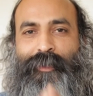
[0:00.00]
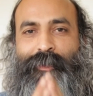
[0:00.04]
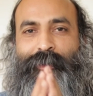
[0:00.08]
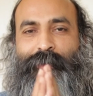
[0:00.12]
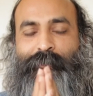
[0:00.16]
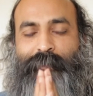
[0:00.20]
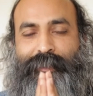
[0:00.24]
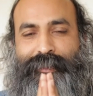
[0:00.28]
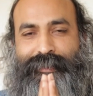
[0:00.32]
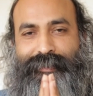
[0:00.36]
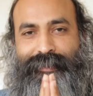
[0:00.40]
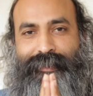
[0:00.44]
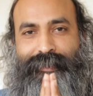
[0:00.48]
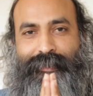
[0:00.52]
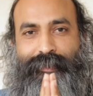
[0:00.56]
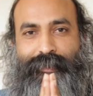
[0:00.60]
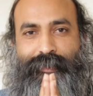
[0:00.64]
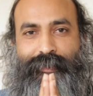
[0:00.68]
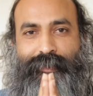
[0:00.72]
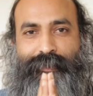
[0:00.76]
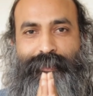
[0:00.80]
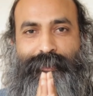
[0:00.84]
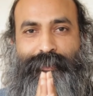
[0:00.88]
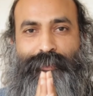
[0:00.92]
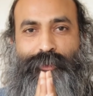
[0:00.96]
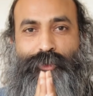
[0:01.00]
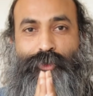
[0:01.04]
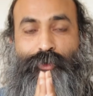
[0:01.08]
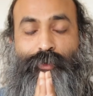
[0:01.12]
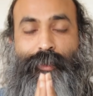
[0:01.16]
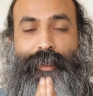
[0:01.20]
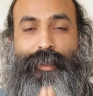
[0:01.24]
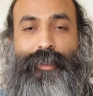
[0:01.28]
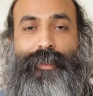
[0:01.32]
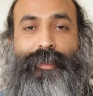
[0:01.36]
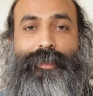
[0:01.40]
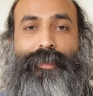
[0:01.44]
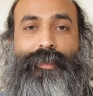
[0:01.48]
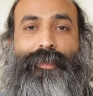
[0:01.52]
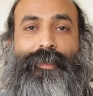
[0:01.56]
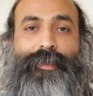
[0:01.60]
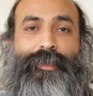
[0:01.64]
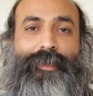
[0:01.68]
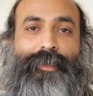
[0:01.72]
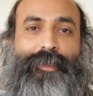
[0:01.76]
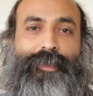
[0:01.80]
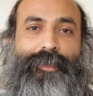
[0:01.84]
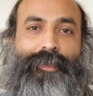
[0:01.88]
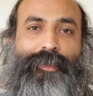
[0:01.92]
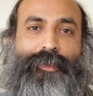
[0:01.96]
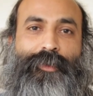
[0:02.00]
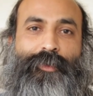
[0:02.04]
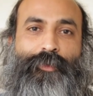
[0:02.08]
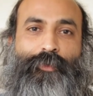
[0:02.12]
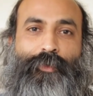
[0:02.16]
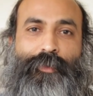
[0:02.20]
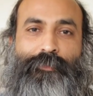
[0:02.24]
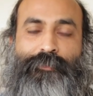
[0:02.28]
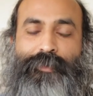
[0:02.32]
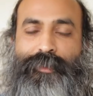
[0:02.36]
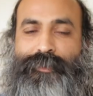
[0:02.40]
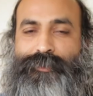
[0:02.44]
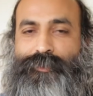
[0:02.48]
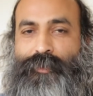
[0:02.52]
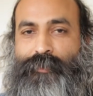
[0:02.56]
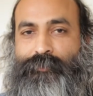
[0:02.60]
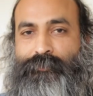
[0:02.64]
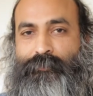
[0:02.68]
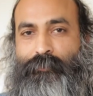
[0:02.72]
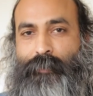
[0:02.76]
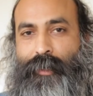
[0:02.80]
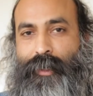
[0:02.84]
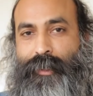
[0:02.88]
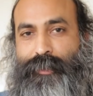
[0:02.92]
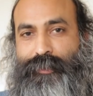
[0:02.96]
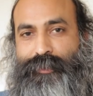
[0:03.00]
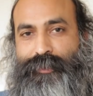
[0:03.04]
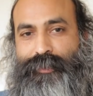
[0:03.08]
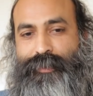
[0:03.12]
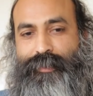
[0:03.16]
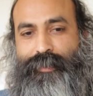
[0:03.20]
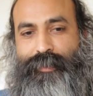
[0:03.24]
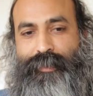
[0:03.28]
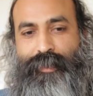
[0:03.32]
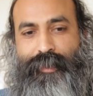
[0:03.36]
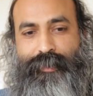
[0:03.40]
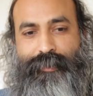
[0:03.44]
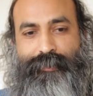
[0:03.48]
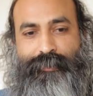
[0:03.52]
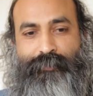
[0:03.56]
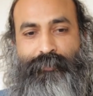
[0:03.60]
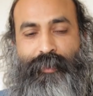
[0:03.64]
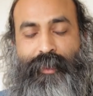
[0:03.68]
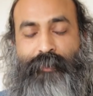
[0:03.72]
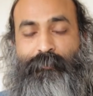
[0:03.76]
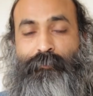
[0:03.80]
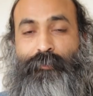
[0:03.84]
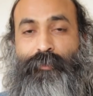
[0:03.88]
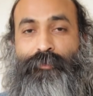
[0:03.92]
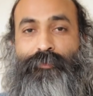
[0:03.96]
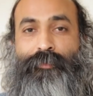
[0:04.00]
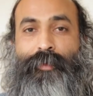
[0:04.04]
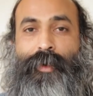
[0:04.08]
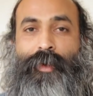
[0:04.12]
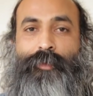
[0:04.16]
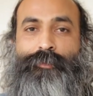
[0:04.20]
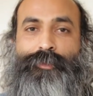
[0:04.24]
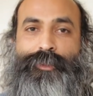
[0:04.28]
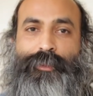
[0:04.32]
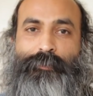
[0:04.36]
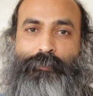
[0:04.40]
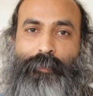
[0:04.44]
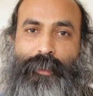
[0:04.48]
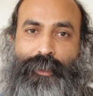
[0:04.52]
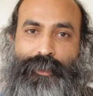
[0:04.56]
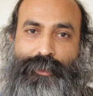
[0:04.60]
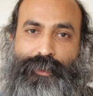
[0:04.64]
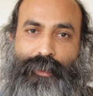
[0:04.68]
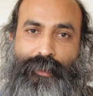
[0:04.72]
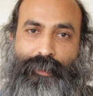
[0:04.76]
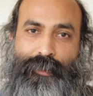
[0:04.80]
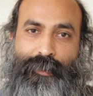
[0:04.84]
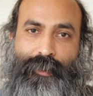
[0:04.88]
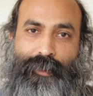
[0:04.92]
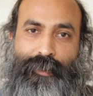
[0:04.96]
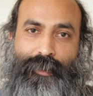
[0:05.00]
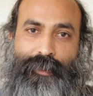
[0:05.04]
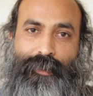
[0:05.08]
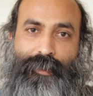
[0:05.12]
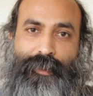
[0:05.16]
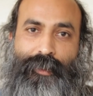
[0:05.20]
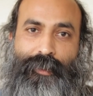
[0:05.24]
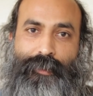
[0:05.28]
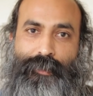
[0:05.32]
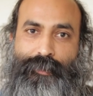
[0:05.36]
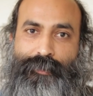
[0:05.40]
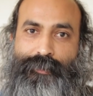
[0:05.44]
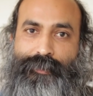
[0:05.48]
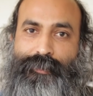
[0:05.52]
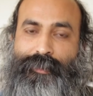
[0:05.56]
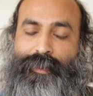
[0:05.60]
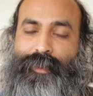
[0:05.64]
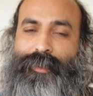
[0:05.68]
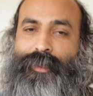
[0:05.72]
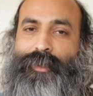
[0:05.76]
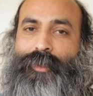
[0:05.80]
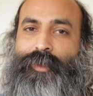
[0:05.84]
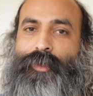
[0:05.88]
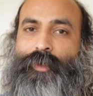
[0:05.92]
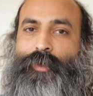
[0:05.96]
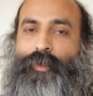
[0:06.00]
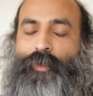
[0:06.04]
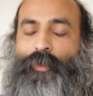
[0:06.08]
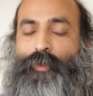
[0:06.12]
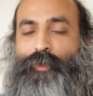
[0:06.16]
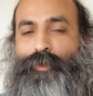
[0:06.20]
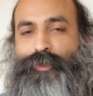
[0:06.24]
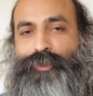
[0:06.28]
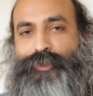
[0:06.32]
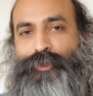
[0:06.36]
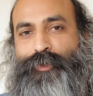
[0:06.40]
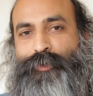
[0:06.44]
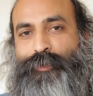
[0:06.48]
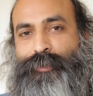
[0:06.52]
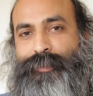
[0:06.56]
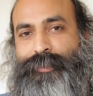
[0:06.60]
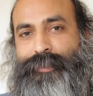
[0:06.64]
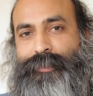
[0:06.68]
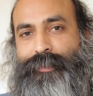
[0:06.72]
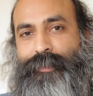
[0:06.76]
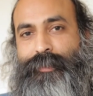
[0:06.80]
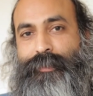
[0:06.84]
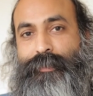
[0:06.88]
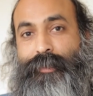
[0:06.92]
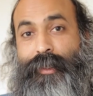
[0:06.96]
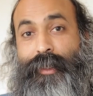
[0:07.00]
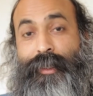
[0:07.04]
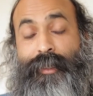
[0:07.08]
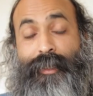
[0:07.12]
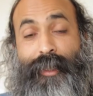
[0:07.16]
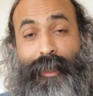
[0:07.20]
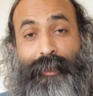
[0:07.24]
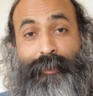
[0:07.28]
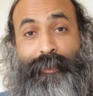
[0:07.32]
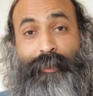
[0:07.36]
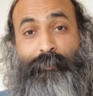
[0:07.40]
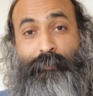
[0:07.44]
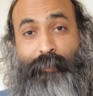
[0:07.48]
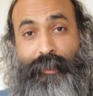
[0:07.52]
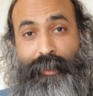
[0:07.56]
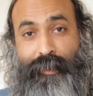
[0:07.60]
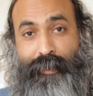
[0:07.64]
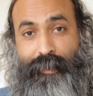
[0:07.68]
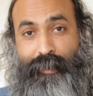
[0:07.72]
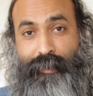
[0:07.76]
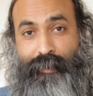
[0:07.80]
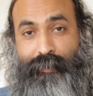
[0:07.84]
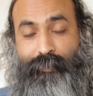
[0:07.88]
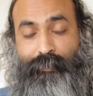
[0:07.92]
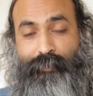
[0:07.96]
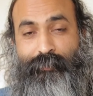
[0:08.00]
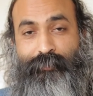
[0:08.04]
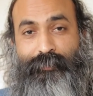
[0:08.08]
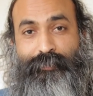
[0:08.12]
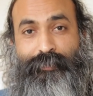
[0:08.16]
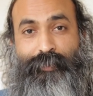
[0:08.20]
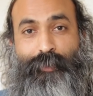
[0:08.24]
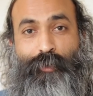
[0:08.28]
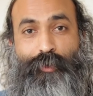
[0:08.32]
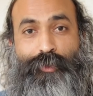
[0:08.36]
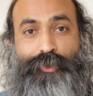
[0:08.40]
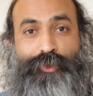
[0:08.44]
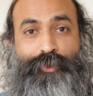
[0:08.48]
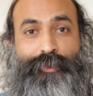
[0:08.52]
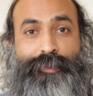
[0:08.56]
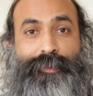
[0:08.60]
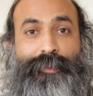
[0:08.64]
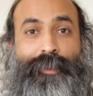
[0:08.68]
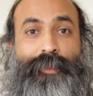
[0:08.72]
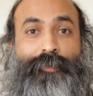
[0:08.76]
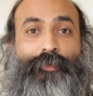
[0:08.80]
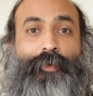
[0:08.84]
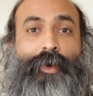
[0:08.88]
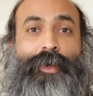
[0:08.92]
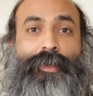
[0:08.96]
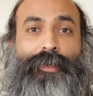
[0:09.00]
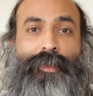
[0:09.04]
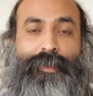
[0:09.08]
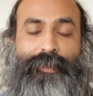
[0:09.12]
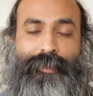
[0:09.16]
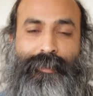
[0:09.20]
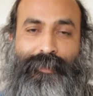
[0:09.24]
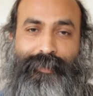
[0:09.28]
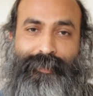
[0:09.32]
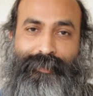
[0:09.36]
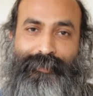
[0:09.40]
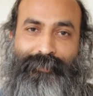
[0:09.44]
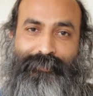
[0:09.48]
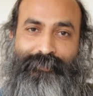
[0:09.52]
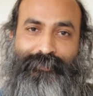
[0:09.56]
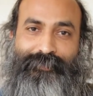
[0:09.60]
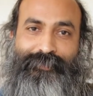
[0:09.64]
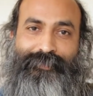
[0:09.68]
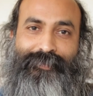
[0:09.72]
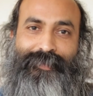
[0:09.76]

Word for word: Namaste. Today, 21st of March, it is a very profound special day. It is Osho's Enlightenment Day, Osho's Nirvana Day.